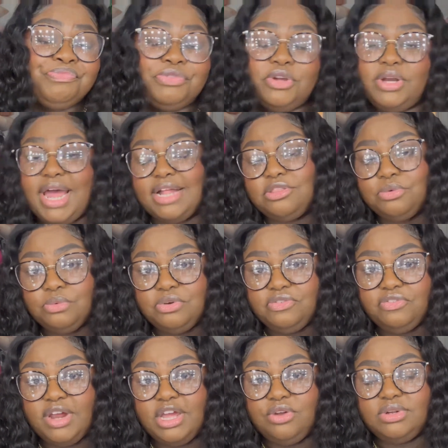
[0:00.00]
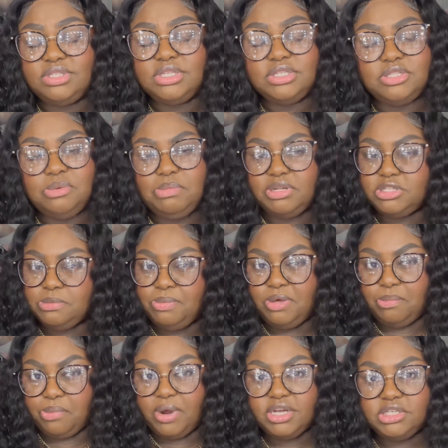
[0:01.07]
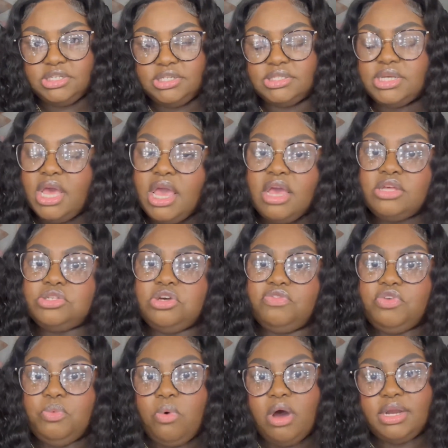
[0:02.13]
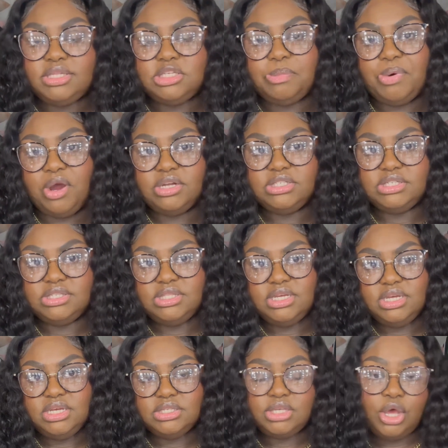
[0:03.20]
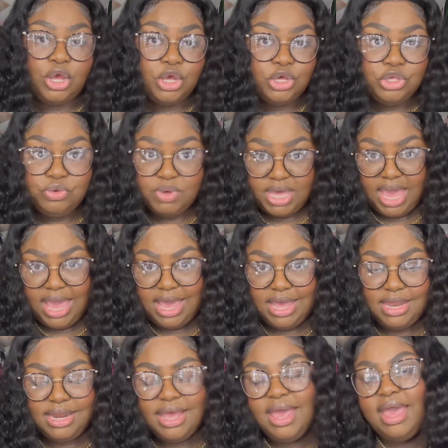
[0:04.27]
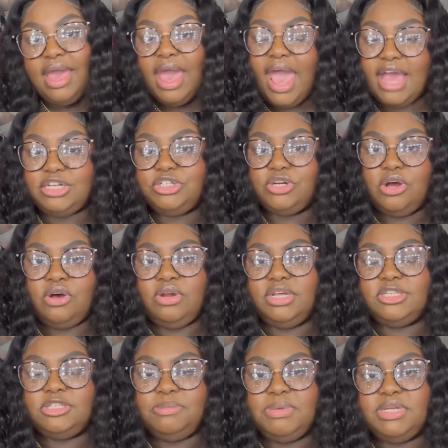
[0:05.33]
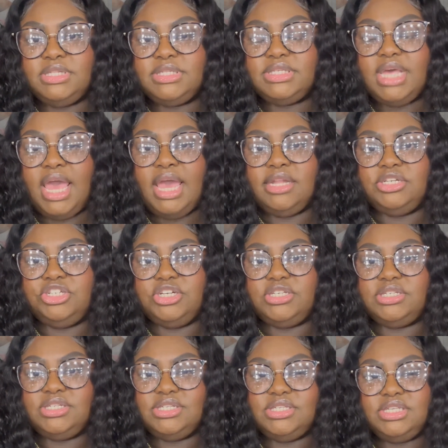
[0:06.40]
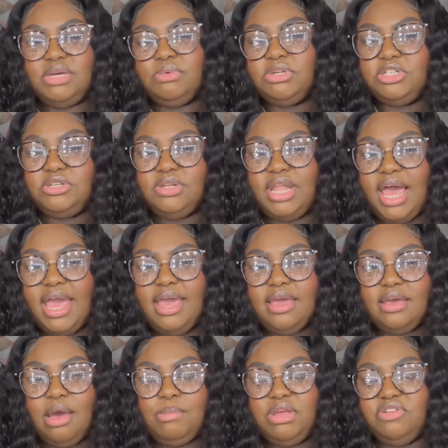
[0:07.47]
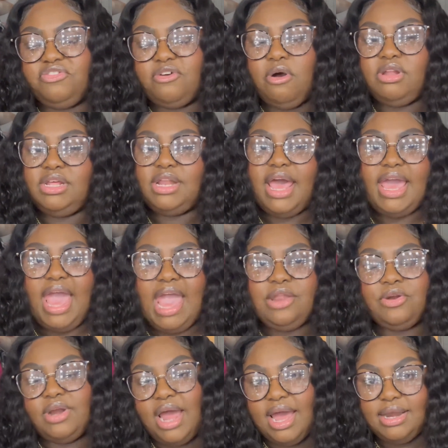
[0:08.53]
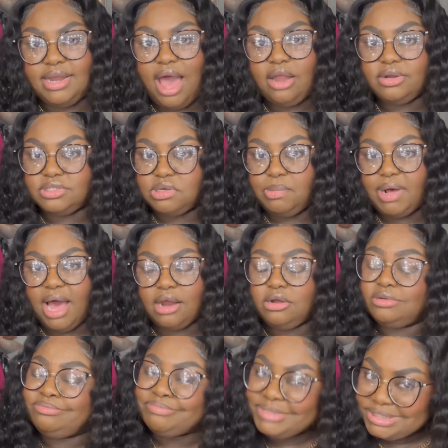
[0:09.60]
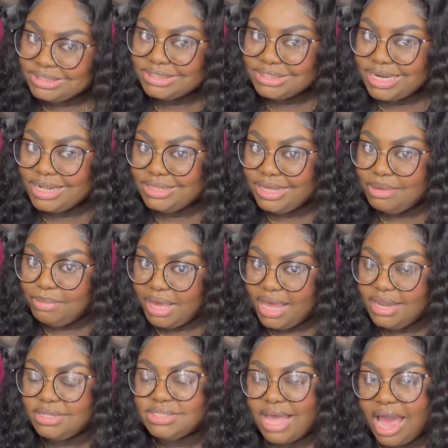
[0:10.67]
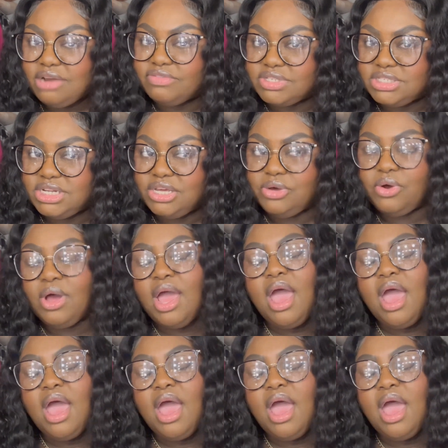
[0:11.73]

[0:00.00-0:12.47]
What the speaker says: They're not the real fragrances. They're meant to be impressions. So if you wanted to purchase these, you can at your own expense and just to see what you like. I mean, for only like $8 or $9 a bottle, it's not that bad. It's kind of a steal.